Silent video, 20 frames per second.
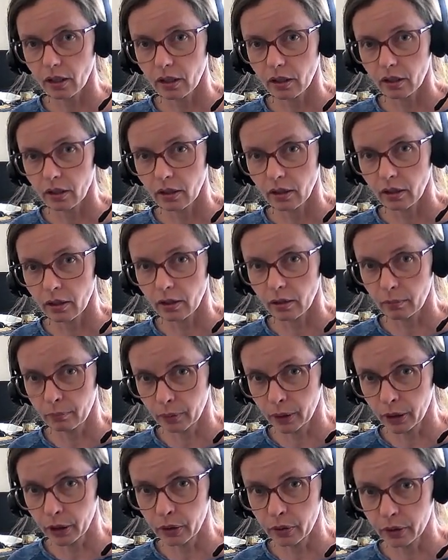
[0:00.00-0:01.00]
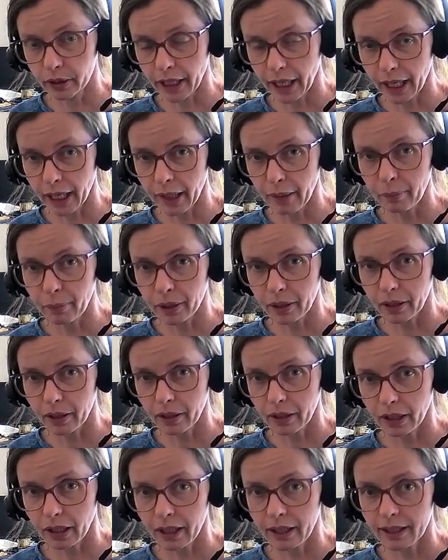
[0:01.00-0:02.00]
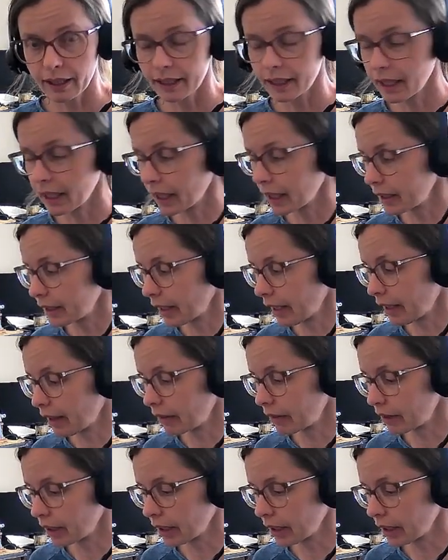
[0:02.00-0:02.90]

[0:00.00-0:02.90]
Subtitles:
the blue tape and stick it down